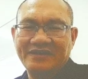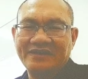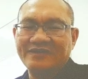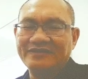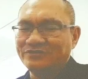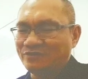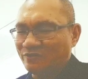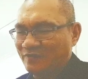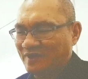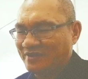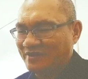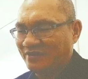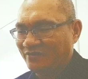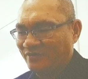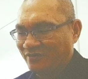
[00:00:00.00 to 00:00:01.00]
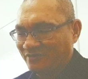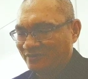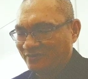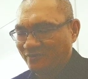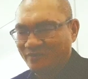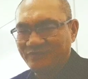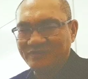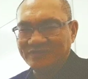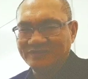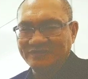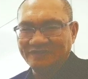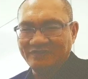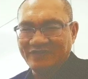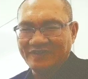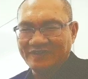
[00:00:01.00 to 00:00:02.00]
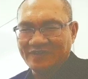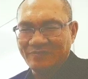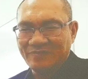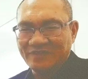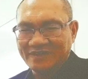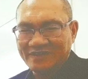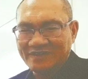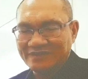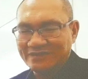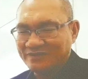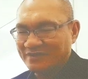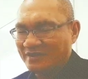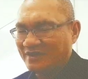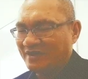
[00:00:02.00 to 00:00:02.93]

So when you've got all the survey coming in,